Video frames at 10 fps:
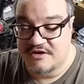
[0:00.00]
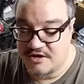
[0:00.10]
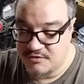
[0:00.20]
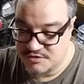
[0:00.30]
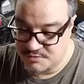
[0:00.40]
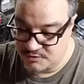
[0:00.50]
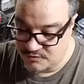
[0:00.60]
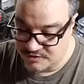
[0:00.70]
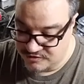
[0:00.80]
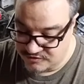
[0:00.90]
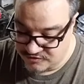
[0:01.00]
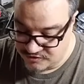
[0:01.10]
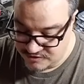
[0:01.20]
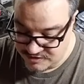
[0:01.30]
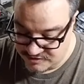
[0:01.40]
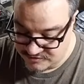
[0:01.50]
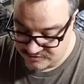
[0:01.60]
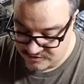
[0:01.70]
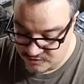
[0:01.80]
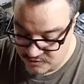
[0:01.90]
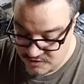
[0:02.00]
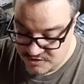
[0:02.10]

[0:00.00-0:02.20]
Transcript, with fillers: carriage bolt wanted to turn in it so